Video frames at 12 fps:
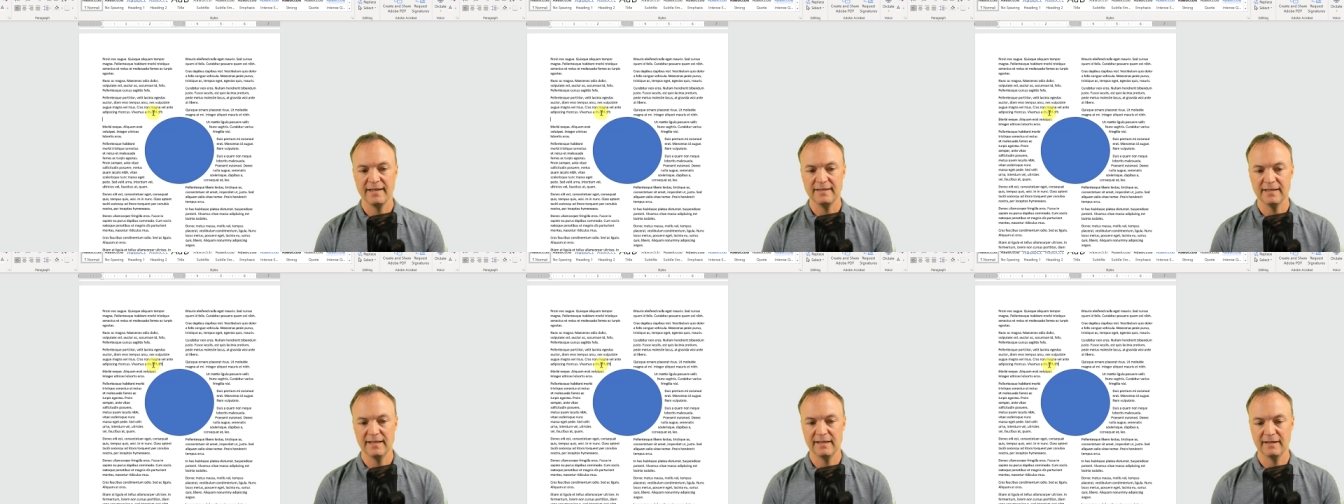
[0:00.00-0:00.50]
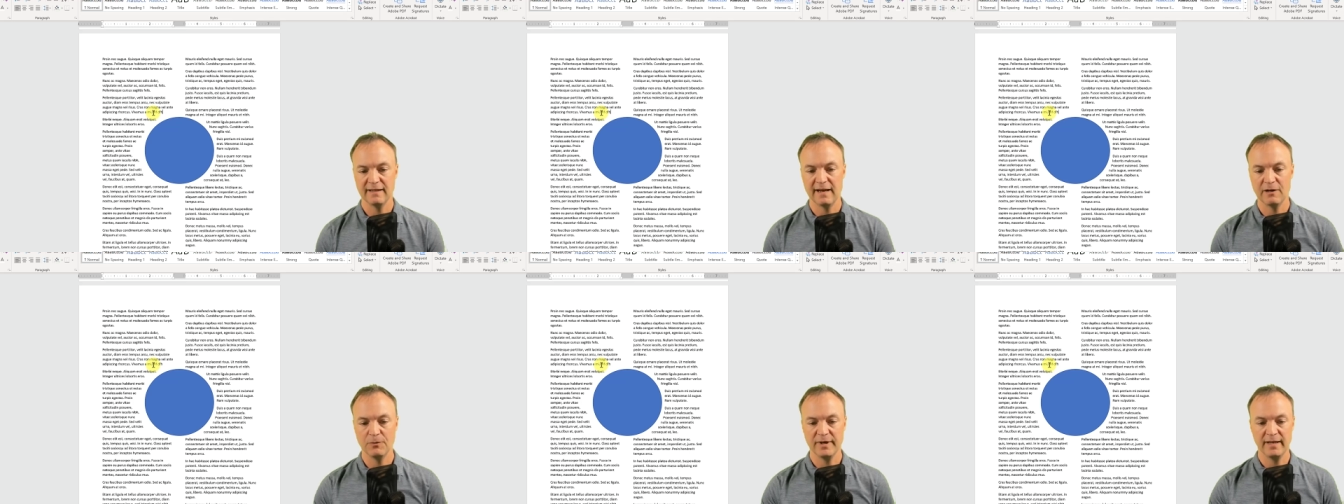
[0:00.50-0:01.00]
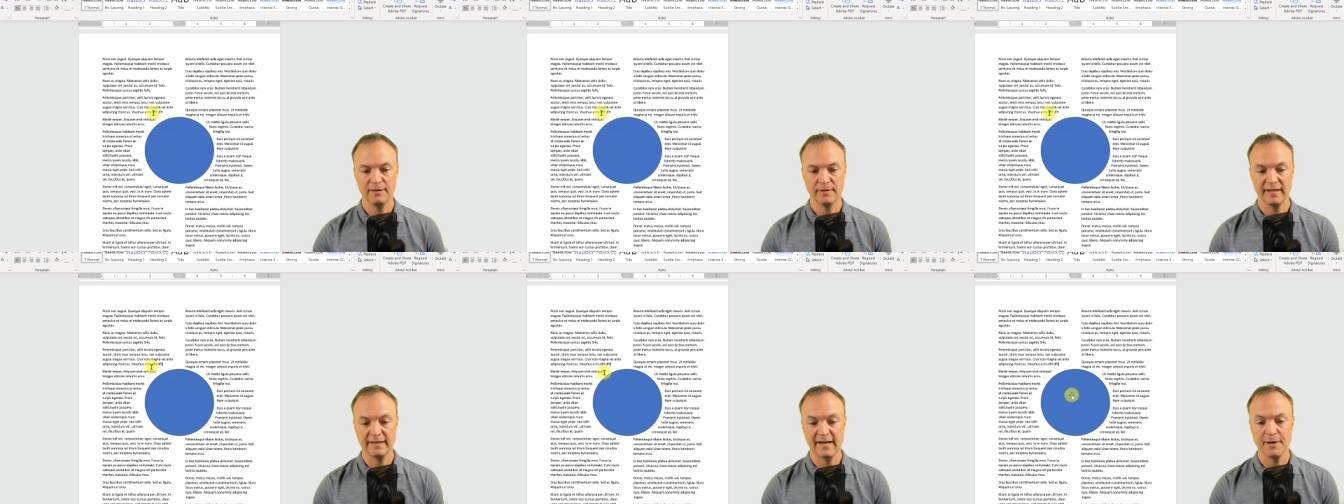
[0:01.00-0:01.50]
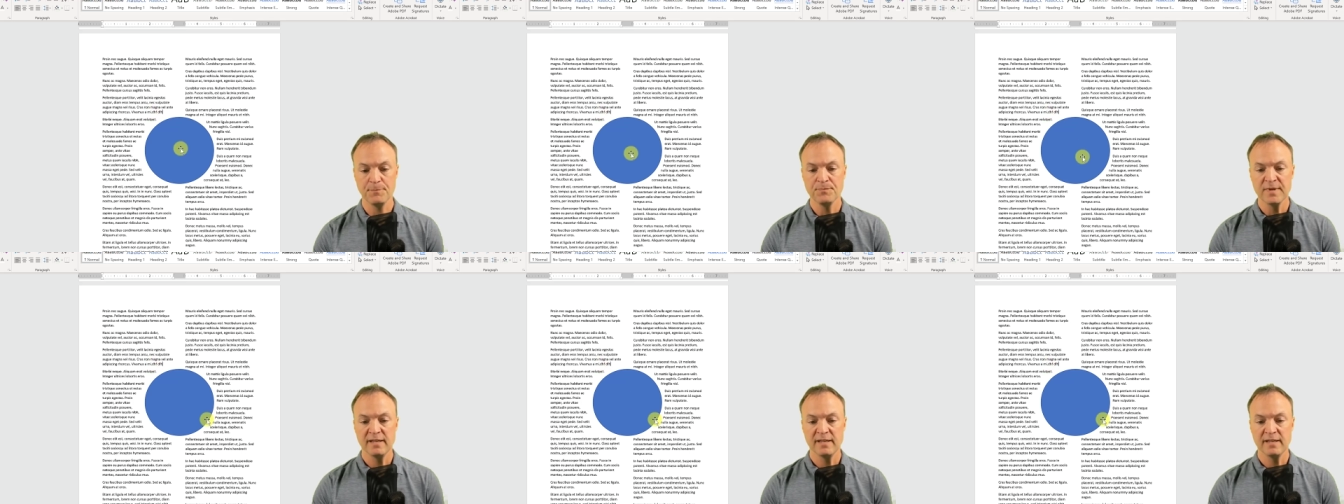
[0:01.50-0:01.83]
I did it that way, like that.